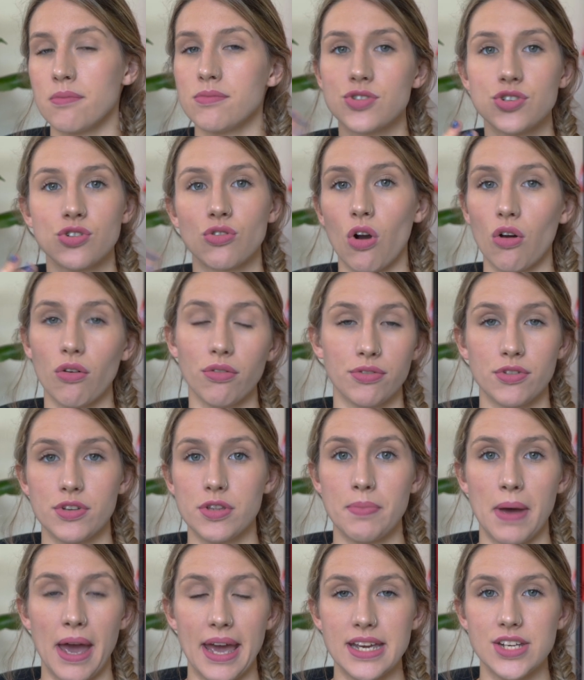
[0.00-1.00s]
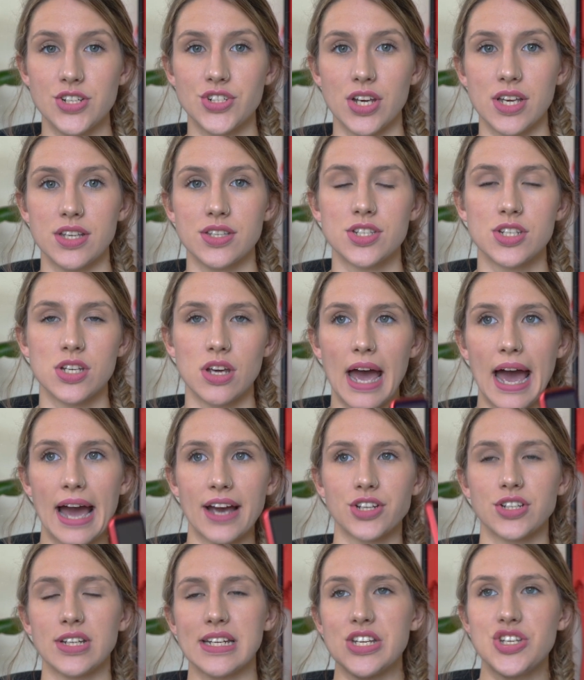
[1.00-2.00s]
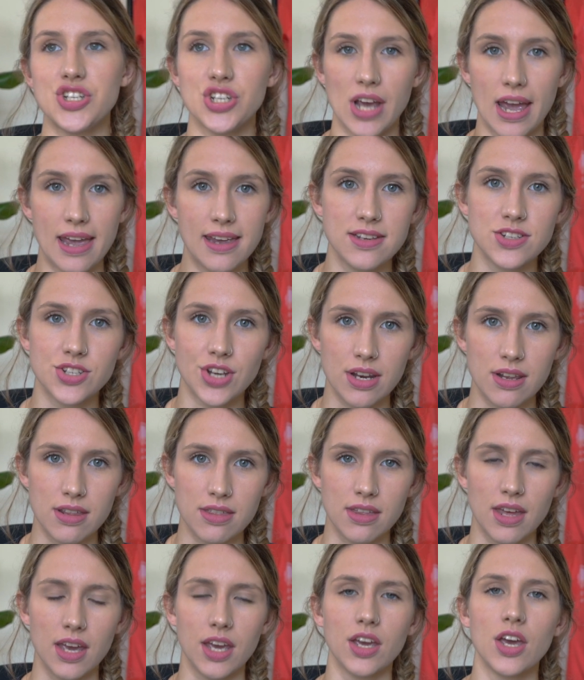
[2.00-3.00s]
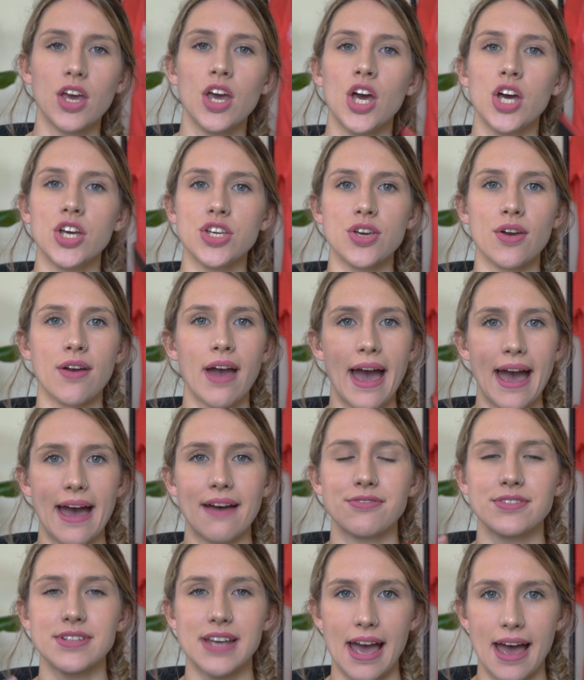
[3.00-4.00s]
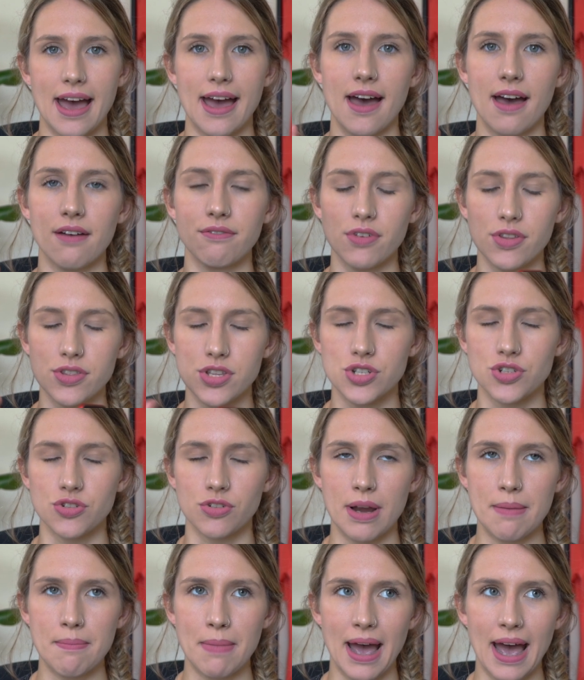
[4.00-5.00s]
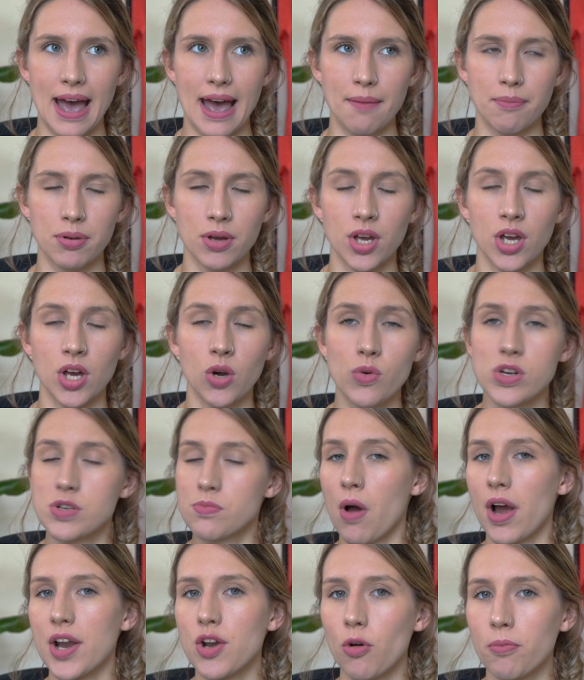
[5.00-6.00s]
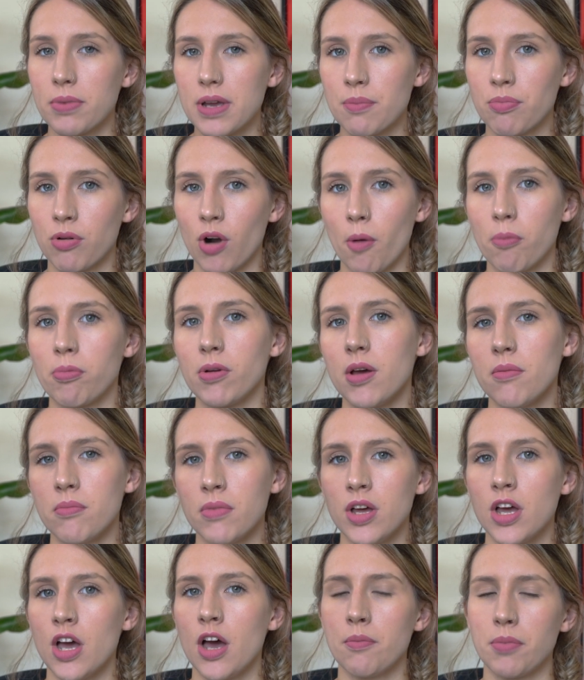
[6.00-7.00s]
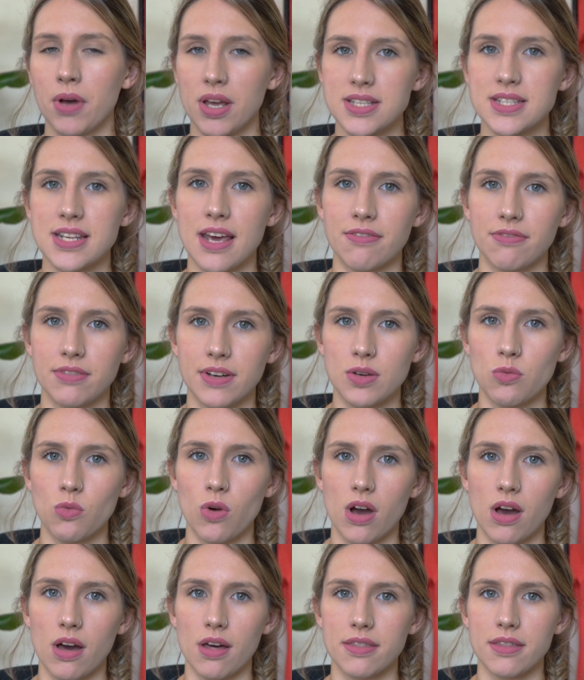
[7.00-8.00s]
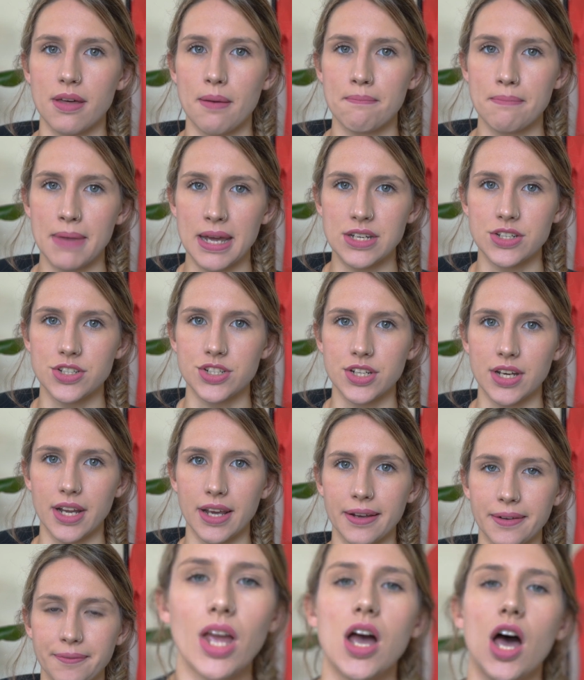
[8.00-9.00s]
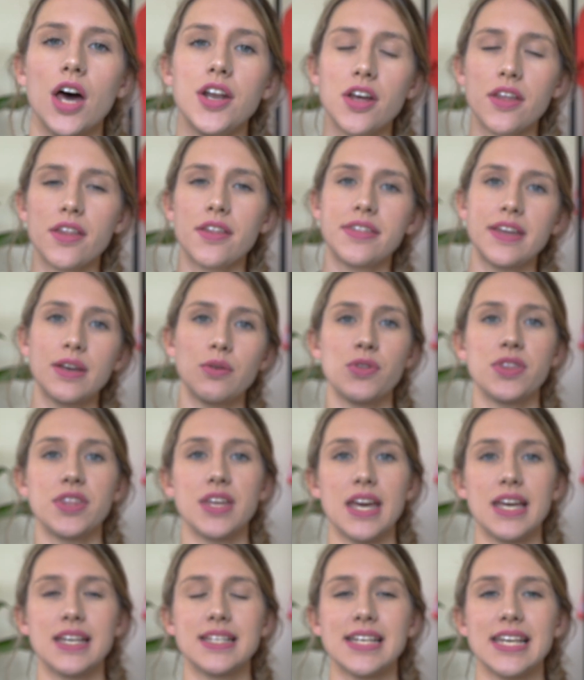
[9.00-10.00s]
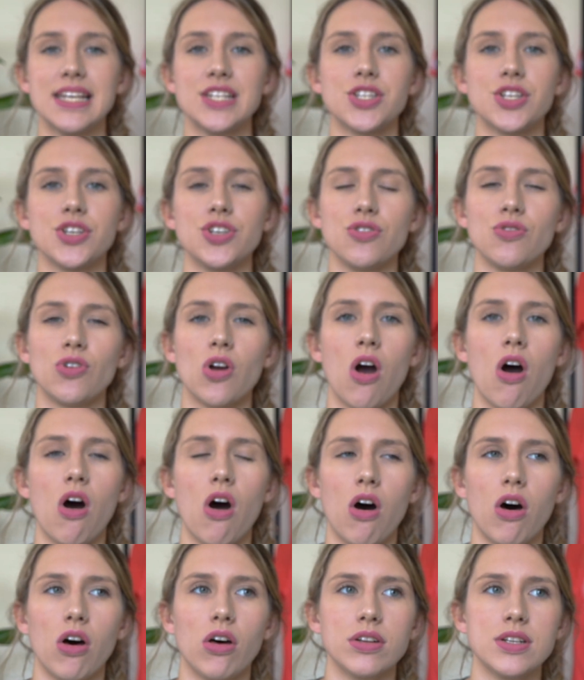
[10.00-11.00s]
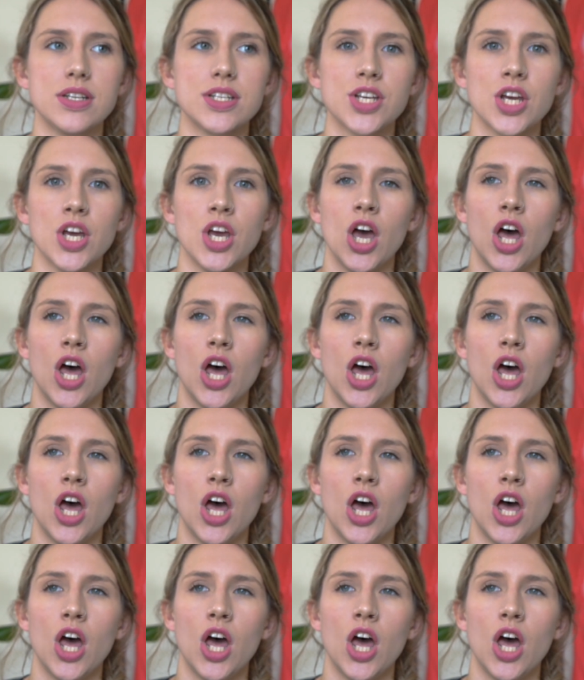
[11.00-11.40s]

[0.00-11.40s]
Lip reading: scroll through the pages. To actually change anything, you have to have the Trimm app, which might not be a problem, but it's definitely worth mentioning. Another thing with this is that you can't